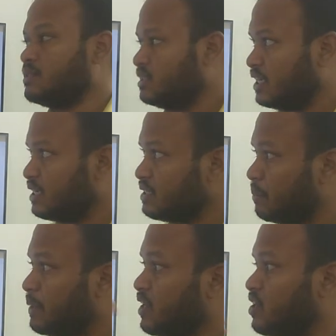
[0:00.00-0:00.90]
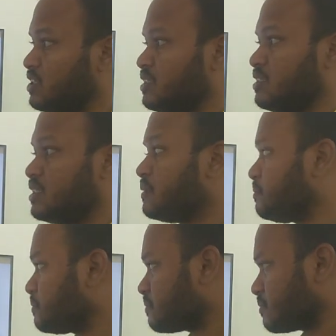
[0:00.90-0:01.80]
Then the precautions.
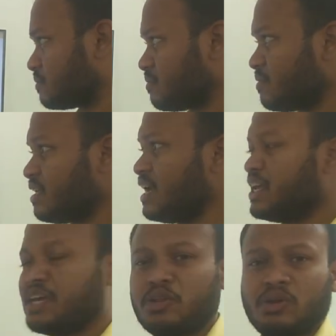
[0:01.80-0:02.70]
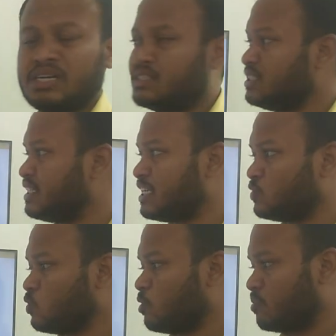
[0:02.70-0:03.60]
Here you can see there is
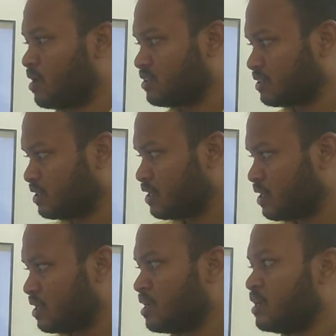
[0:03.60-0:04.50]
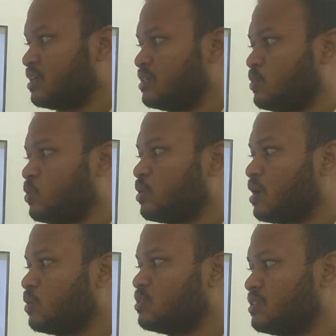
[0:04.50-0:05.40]
no mask and no
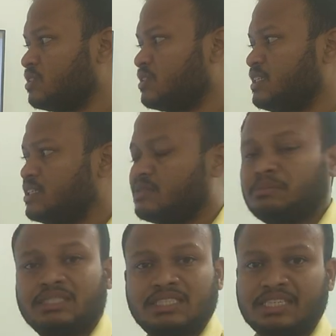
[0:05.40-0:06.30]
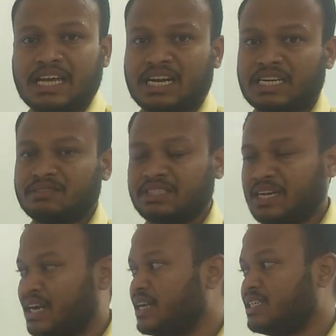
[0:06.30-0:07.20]
gloves. He is mixing directly with the
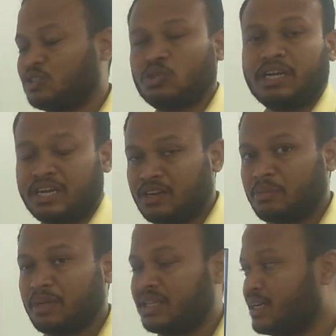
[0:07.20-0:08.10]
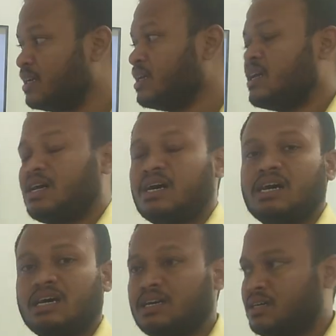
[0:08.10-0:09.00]
handle, so it will be the
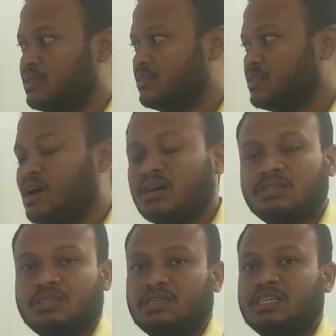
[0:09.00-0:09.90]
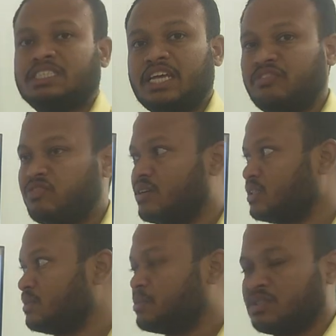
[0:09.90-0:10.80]
non-safe for
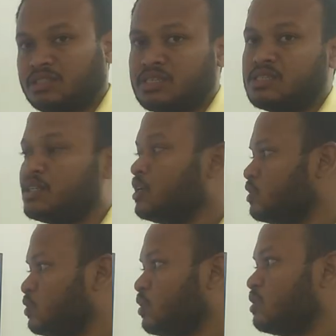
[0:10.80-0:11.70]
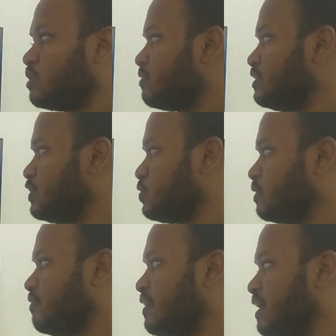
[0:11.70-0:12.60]
the personals. So you
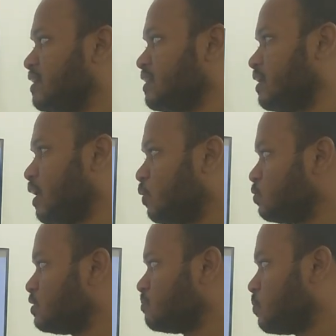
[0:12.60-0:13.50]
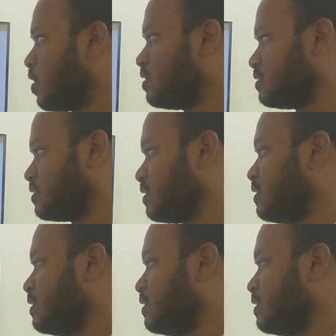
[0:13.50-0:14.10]
should wear the gloves, mask.